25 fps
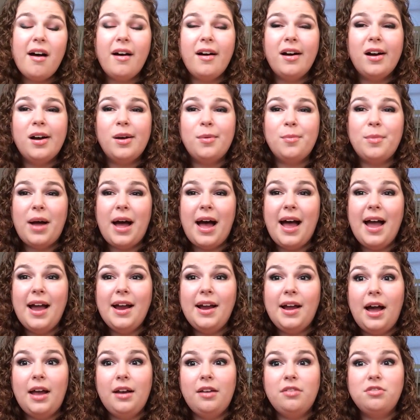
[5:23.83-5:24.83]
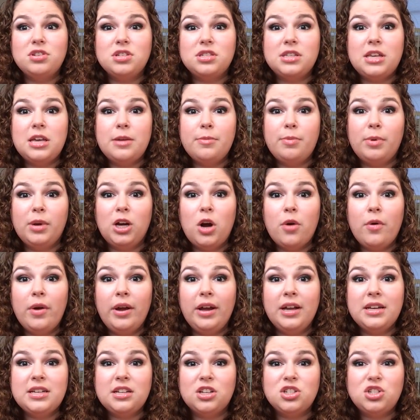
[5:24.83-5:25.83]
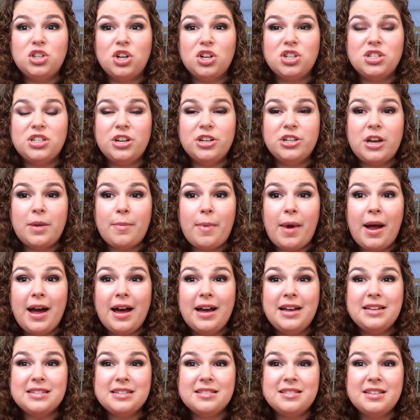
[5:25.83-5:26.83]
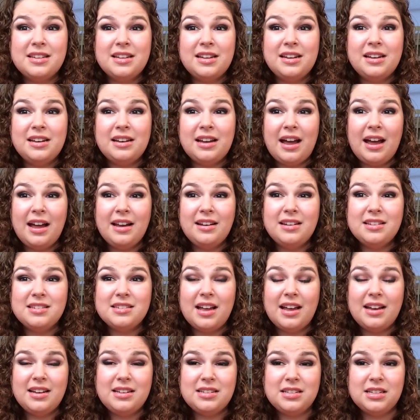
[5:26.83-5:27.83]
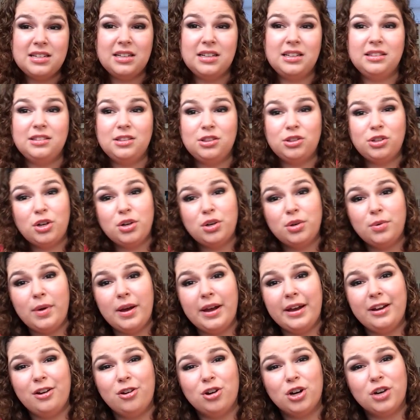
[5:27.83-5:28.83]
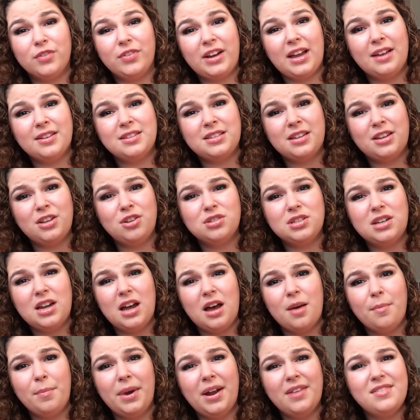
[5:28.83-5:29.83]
I kind of just keep it going until it starts to irritate my eyes, and then I decide to throw it away, or if I can't, use it up.